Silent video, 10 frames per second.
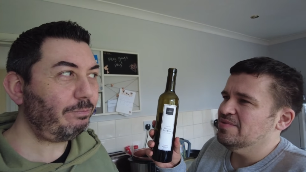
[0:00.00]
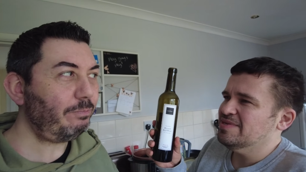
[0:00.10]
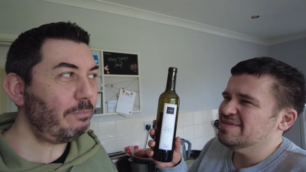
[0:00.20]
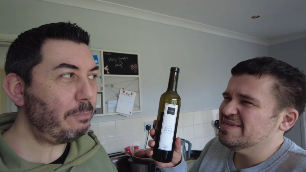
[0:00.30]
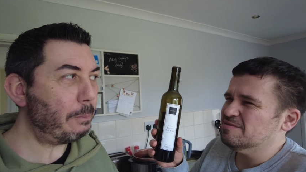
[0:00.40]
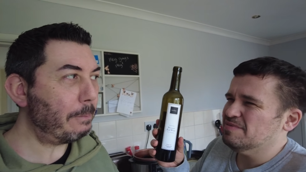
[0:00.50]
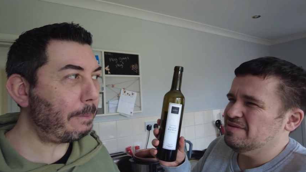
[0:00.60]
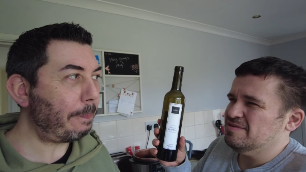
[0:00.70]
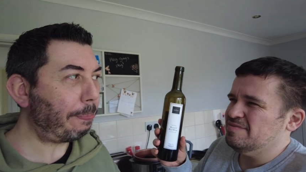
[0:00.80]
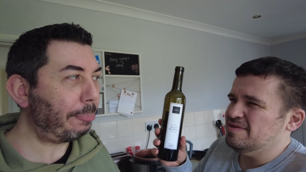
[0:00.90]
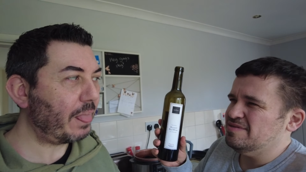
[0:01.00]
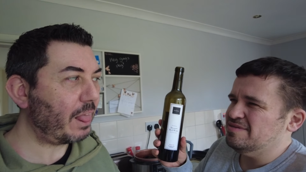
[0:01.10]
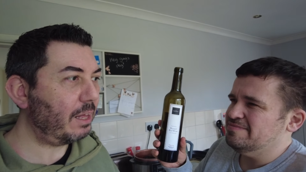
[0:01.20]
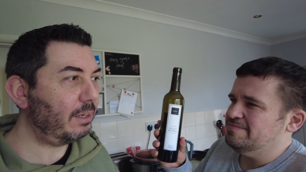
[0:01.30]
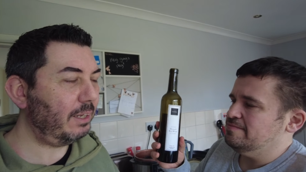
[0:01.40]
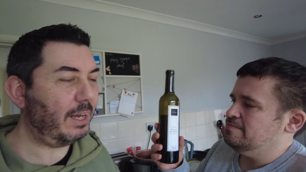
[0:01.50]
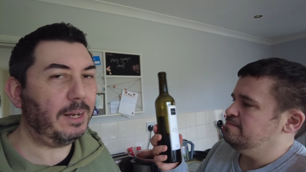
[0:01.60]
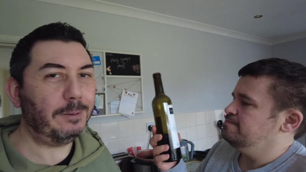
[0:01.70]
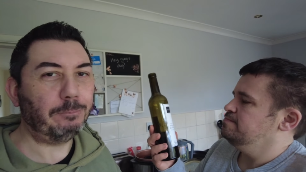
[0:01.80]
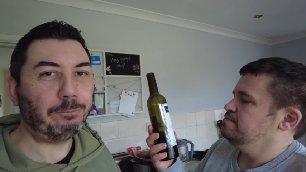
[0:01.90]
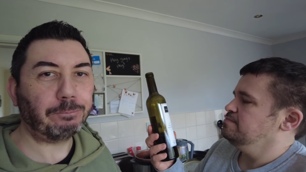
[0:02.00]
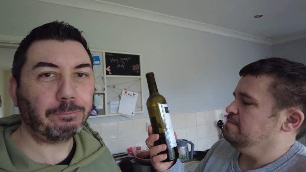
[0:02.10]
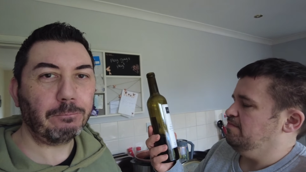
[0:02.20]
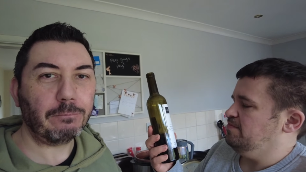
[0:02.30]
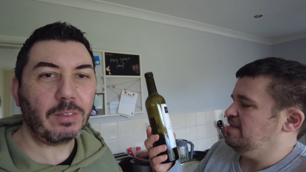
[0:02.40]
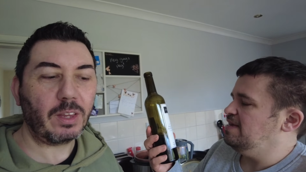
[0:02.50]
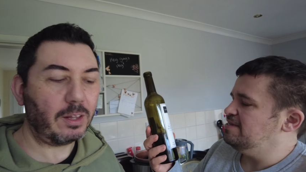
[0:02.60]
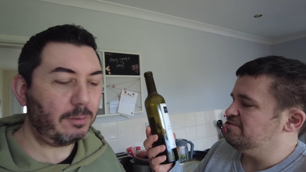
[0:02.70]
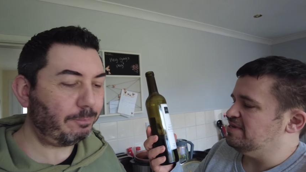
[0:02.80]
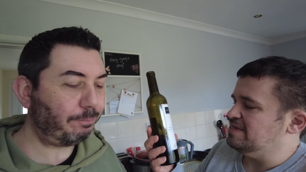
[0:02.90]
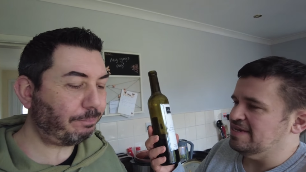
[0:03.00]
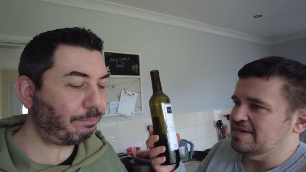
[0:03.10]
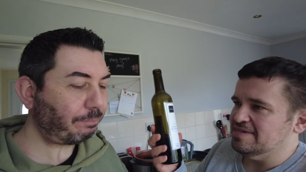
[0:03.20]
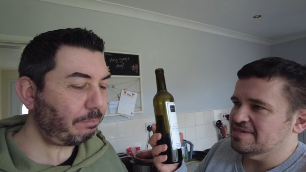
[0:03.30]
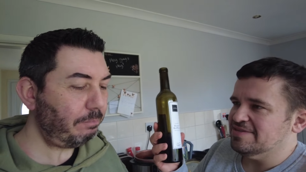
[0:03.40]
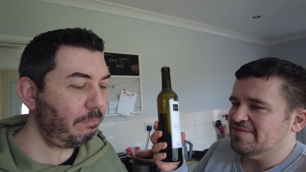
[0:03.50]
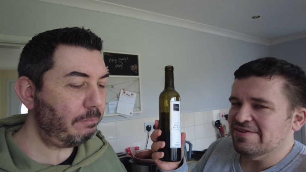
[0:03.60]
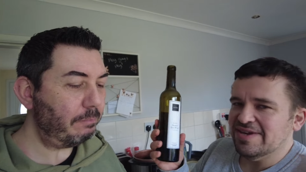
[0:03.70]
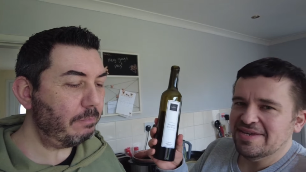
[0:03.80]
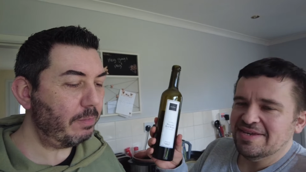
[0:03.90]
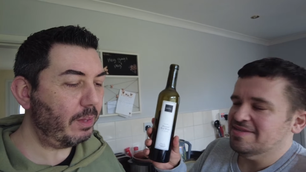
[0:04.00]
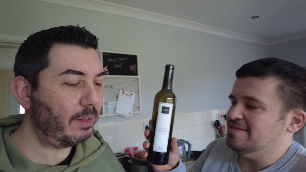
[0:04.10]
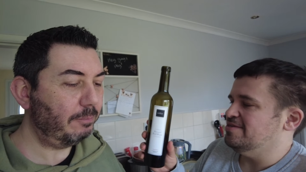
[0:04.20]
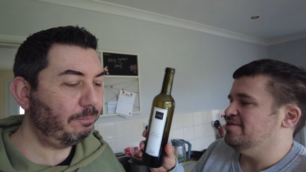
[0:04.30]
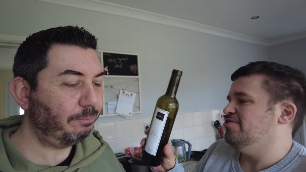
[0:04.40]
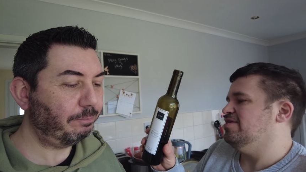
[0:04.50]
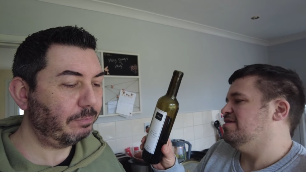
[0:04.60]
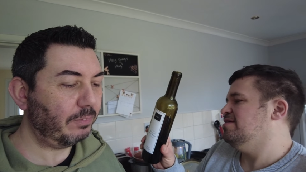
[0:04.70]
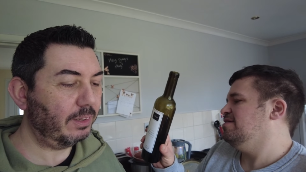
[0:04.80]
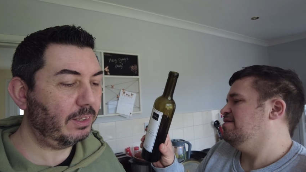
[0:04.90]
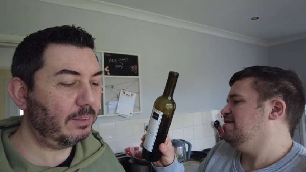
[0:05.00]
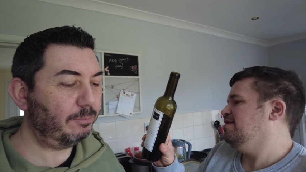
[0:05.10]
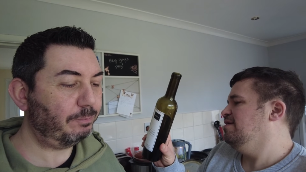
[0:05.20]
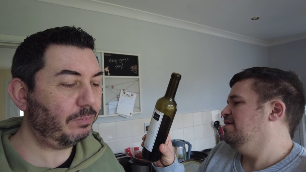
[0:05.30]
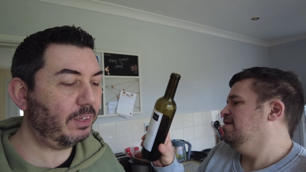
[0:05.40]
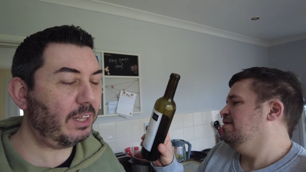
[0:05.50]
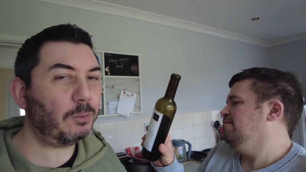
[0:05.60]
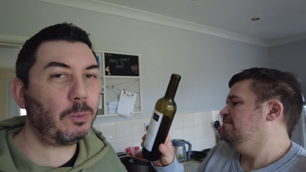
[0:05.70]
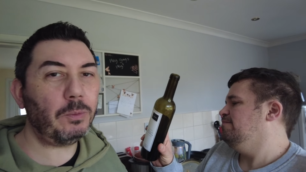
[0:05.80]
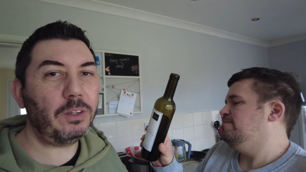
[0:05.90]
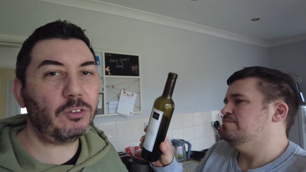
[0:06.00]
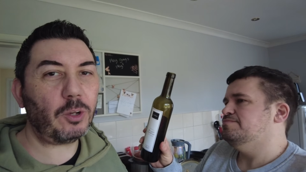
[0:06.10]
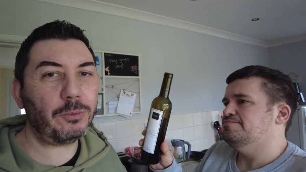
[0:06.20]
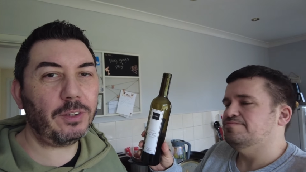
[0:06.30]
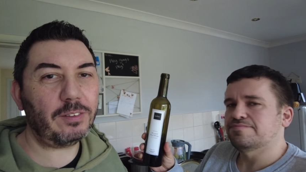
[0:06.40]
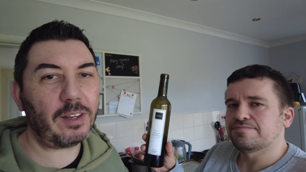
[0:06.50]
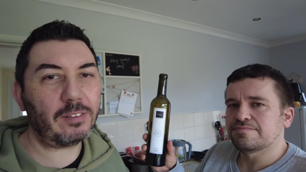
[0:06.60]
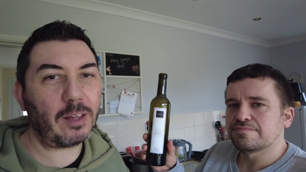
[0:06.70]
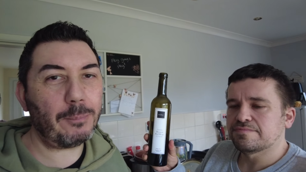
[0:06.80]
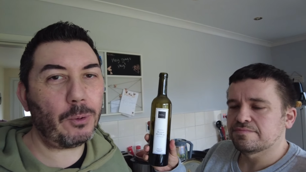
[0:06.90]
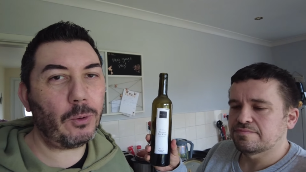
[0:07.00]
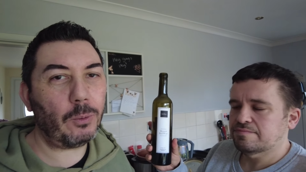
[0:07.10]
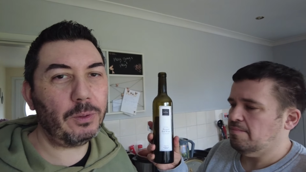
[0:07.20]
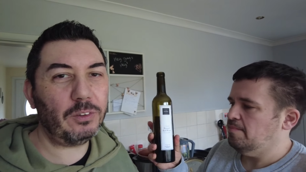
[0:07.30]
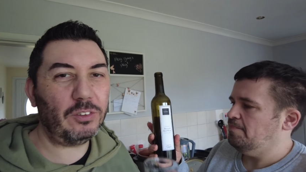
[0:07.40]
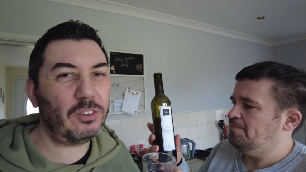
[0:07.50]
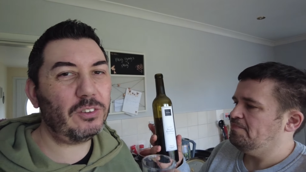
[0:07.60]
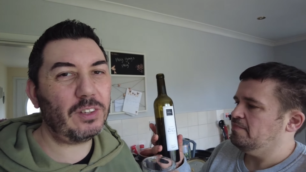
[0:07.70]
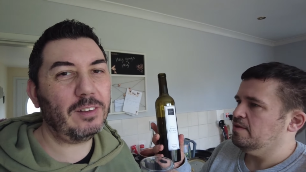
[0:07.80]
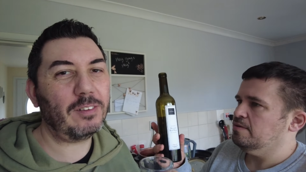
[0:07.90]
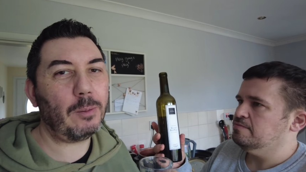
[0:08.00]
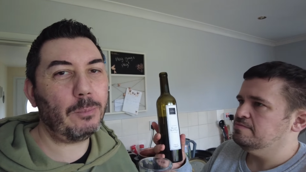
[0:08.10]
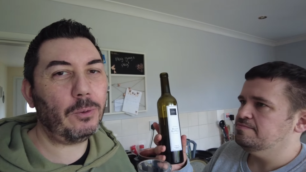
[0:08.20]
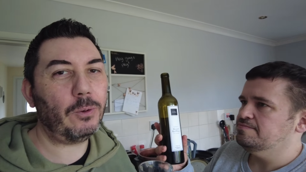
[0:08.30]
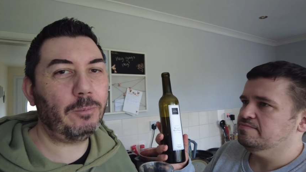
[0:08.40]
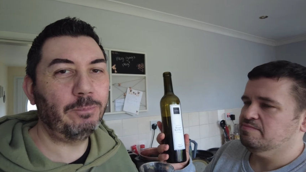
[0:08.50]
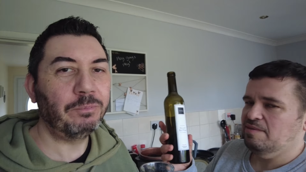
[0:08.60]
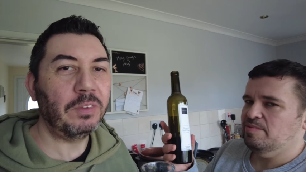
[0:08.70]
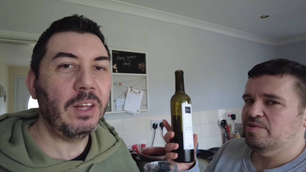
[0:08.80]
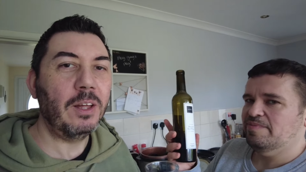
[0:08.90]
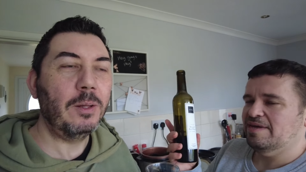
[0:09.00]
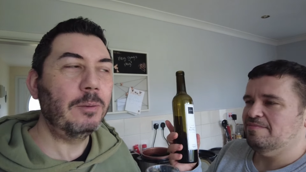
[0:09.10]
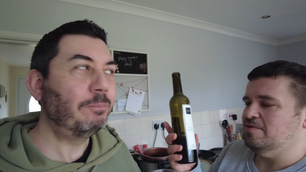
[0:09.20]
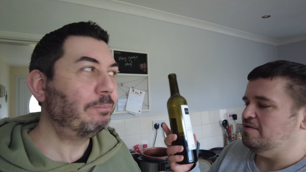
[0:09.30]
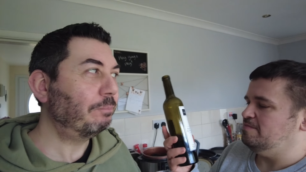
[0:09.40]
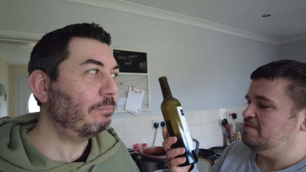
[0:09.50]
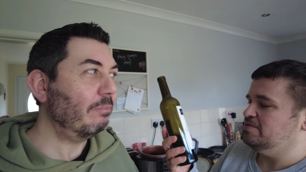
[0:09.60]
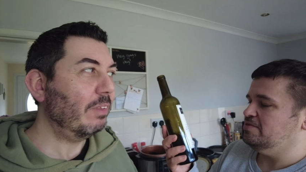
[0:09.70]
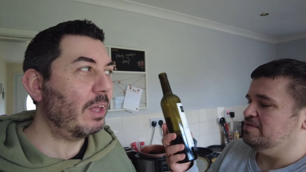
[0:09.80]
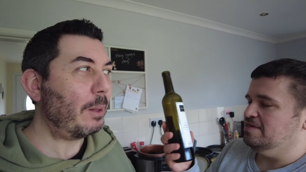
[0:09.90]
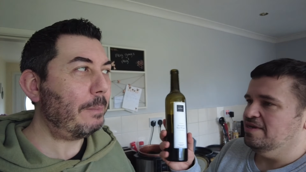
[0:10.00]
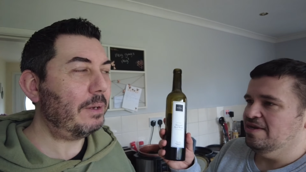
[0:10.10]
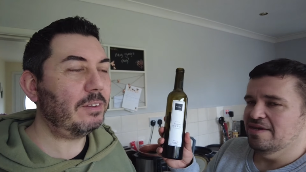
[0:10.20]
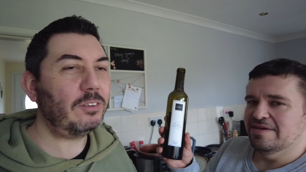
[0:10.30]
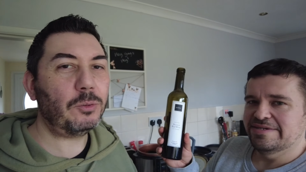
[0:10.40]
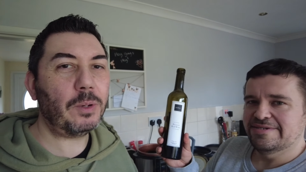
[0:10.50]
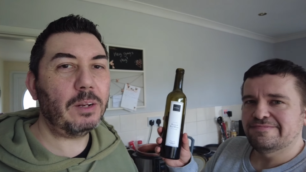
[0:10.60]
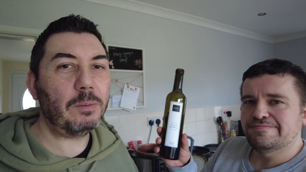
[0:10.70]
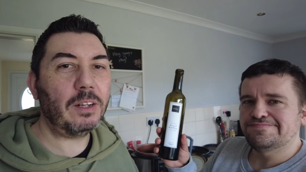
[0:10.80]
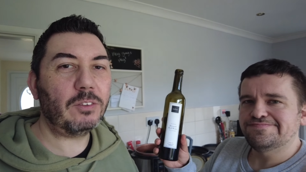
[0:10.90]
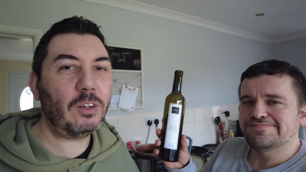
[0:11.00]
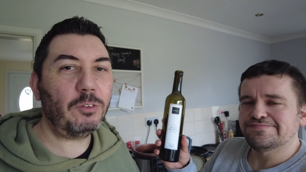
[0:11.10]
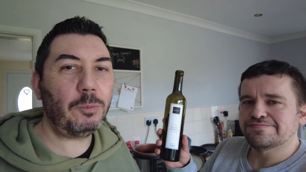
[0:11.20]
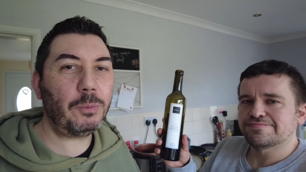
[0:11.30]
Speaker 1: Is it six pounds a bottle? Yeah. And it is really nice. It's very easy to drink.
Speaker 2: Like the woman in the shop said it tastes like port, which it does taste like port.
Speaker 1: Maybe we should buy port more,
Speaker 2: because... But I said to her, I went, I don't know if we've